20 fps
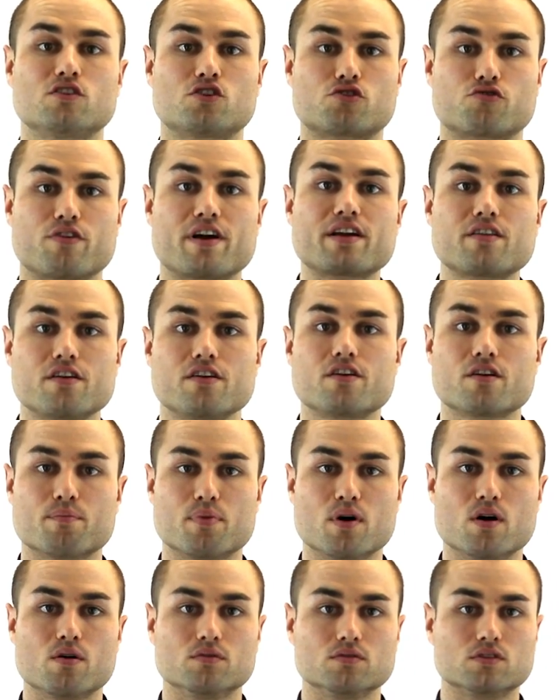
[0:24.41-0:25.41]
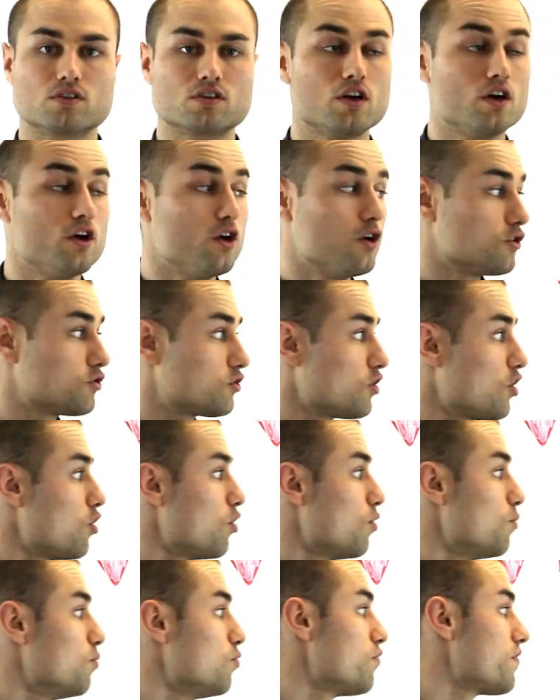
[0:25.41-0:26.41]
strengthen your bones.
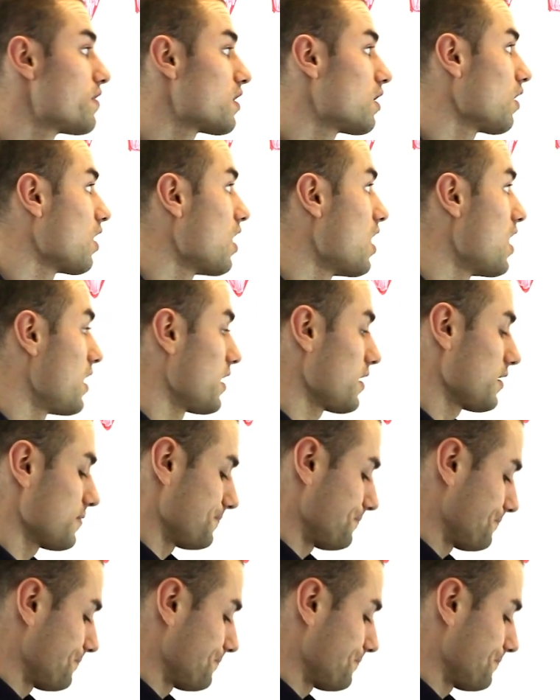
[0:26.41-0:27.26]
So moving along